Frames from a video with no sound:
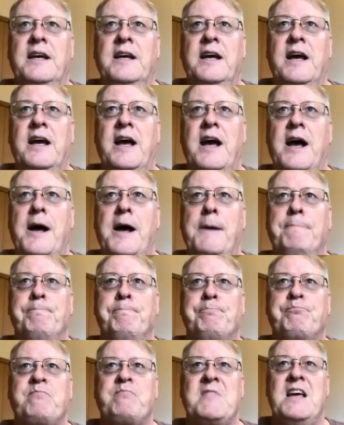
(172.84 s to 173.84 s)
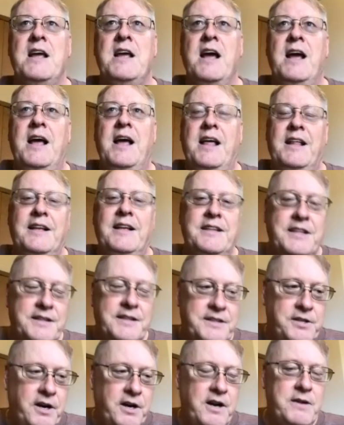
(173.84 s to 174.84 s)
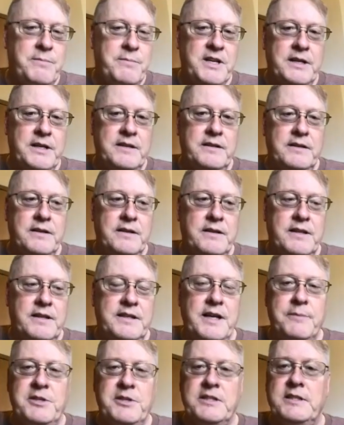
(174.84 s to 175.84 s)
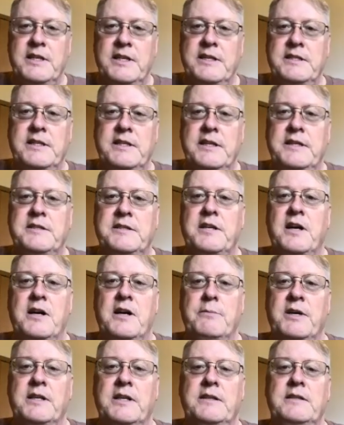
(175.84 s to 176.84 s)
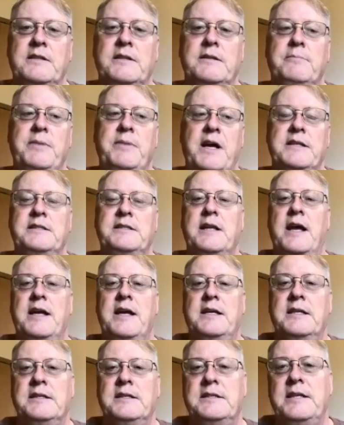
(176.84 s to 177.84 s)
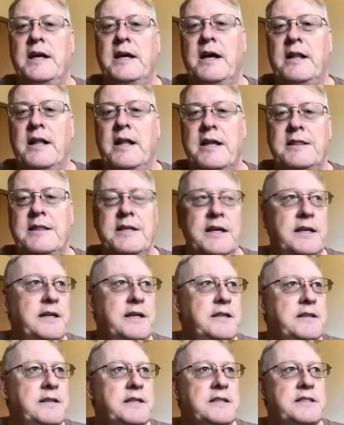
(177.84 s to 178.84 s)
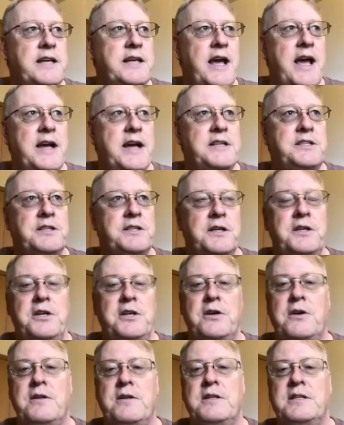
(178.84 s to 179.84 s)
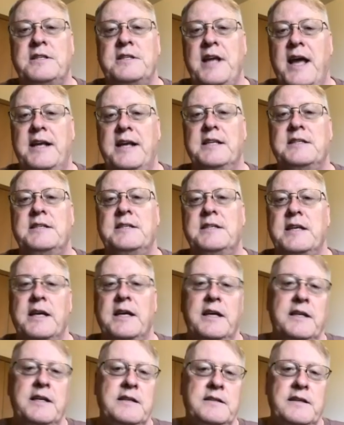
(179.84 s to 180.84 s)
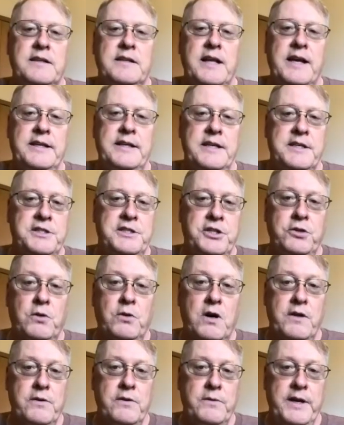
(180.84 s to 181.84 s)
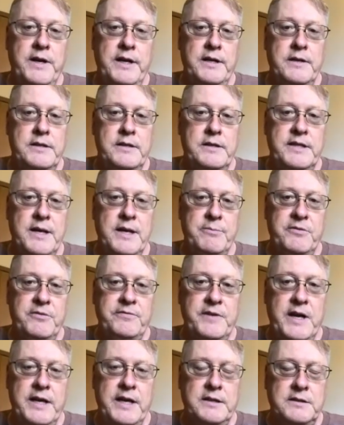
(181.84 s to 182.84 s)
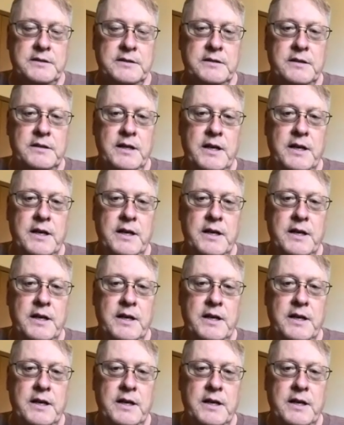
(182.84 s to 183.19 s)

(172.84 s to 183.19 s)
The tournament, the WCC tournament, best I can tell, I think the Zags secure the second seed, and that gets you all the way into the semifinals.